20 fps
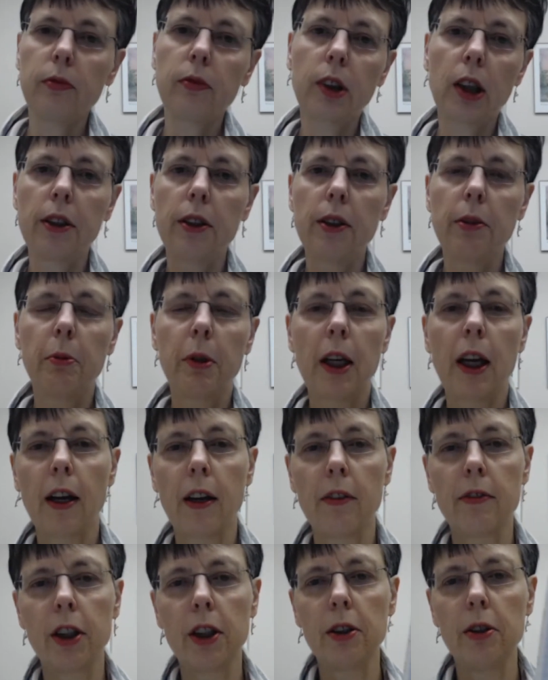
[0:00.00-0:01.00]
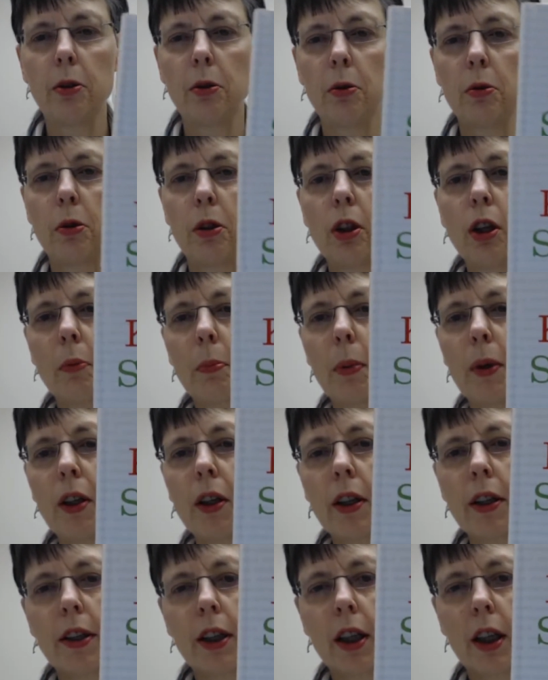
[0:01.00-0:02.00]
And then we have a new
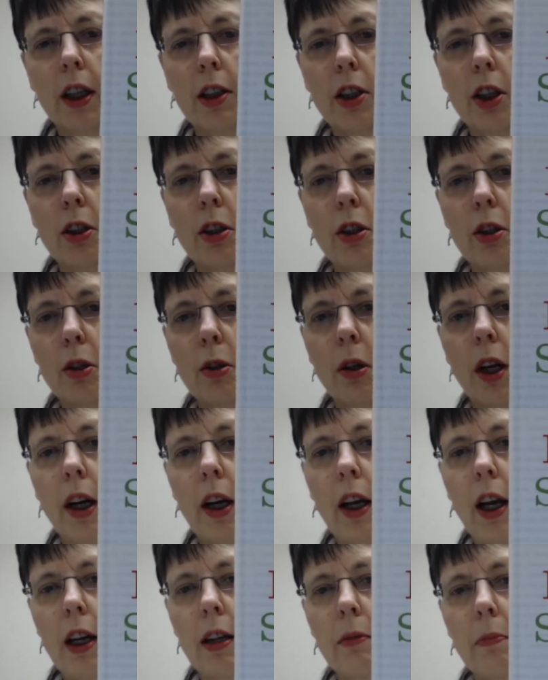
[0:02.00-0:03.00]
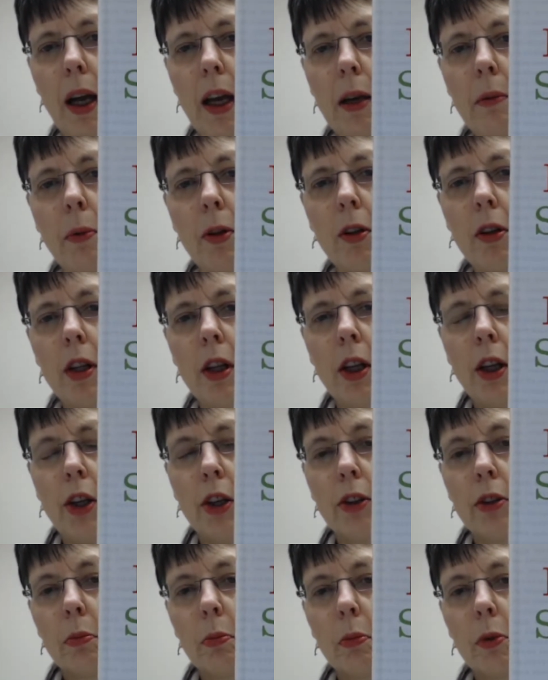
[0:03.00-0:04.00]
cookbook, The Kitchen Shortcut Bible
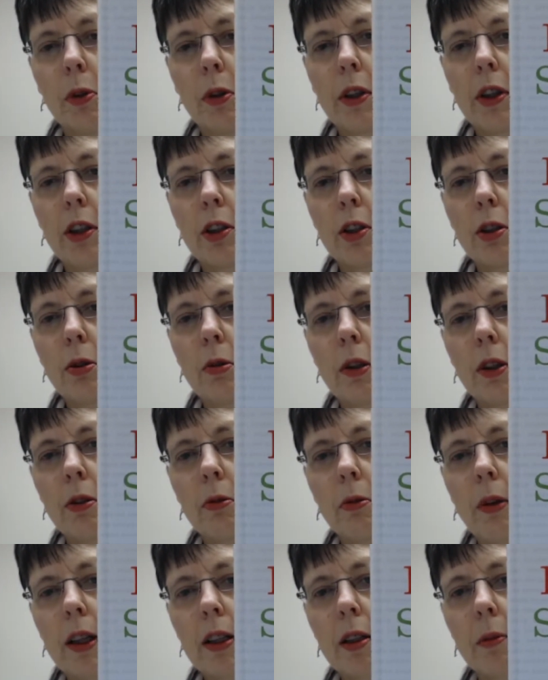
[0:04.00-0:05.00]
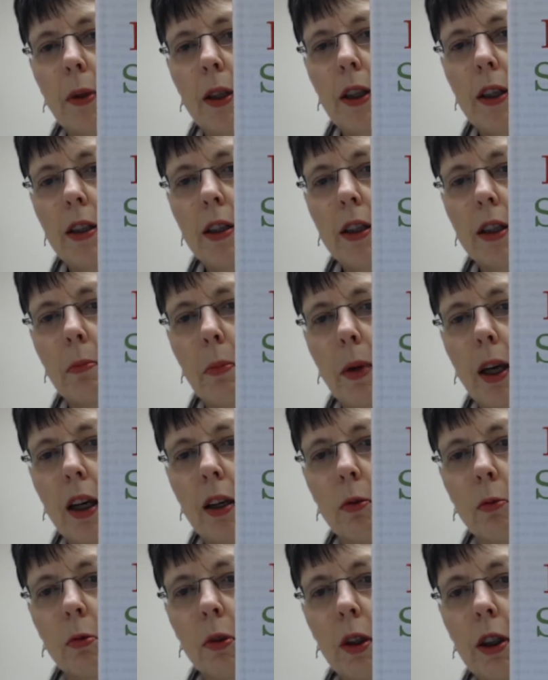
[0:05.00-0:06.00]
More Than 200 Recipes to
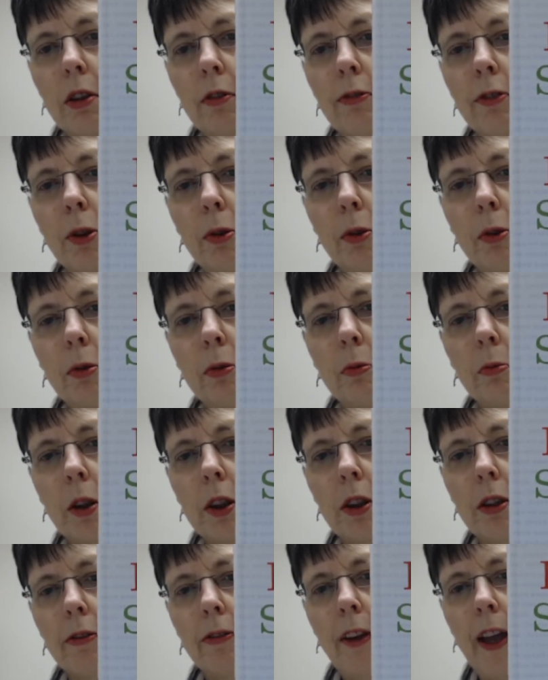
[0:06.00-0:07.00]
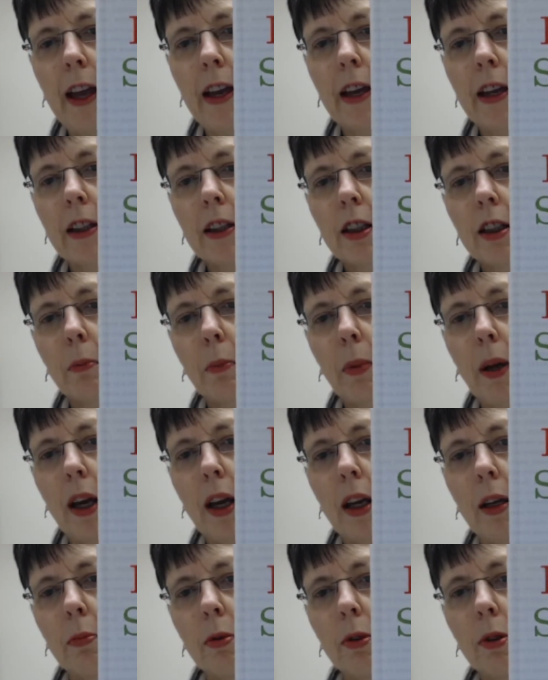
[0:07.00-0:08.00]
Make Real Food Real Fast
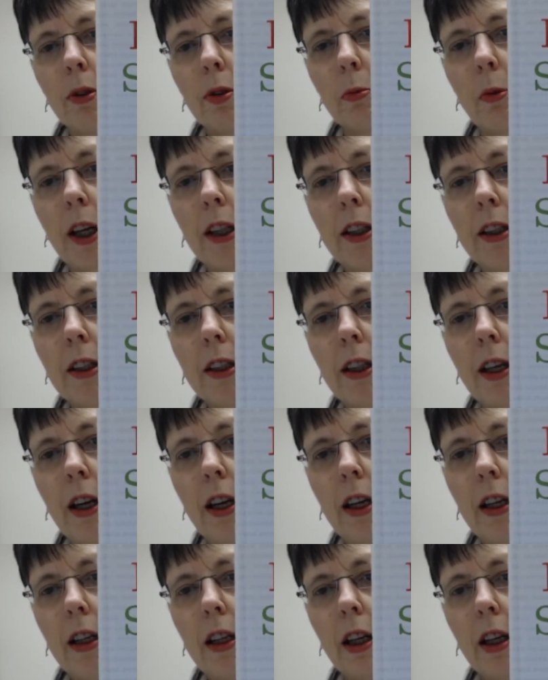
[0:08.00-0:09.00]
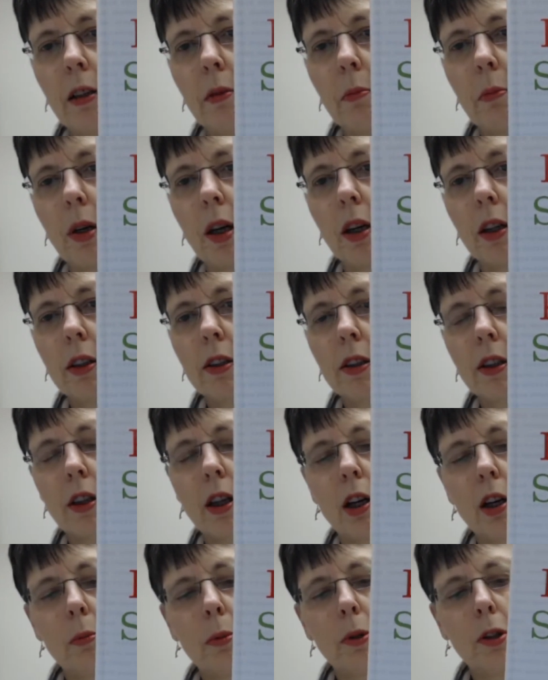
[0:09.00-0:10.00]
by Bruce Weinstein and Mark
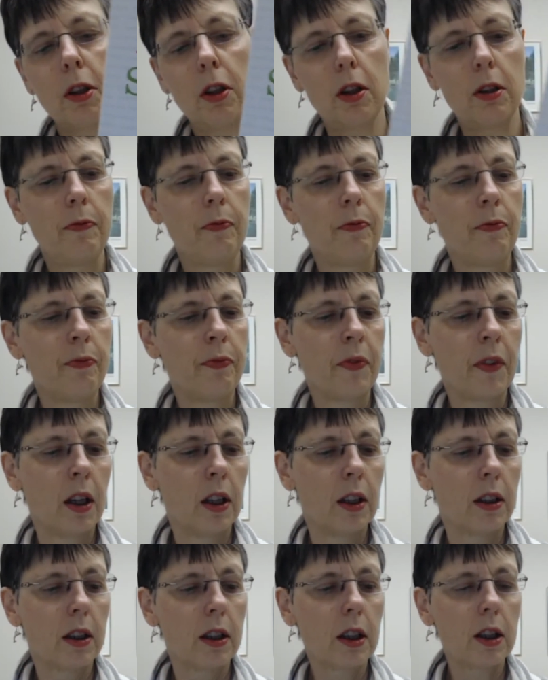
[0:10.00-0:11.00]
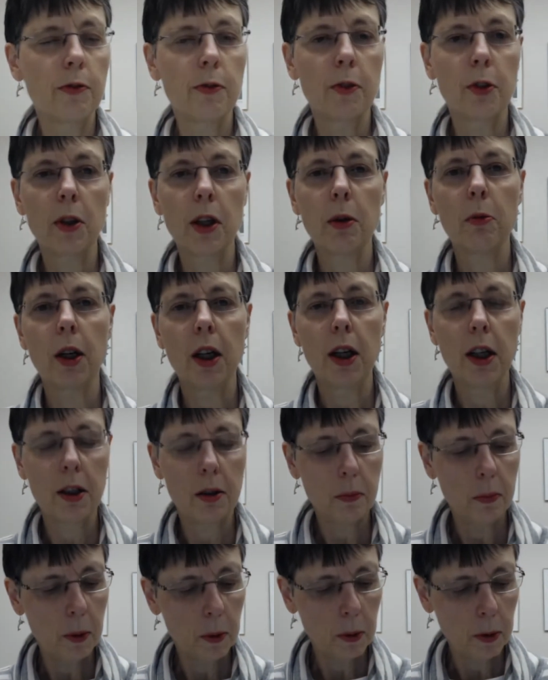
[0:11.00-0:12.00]
Scarborough.
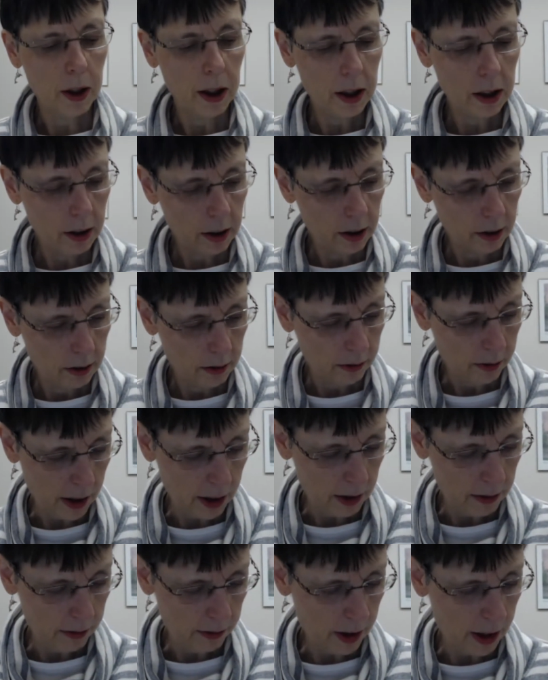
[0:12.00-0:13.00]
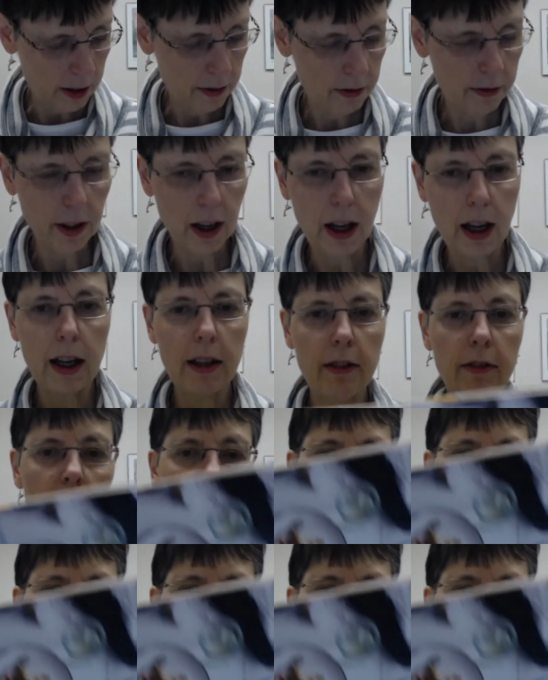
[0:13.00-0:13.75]
641.555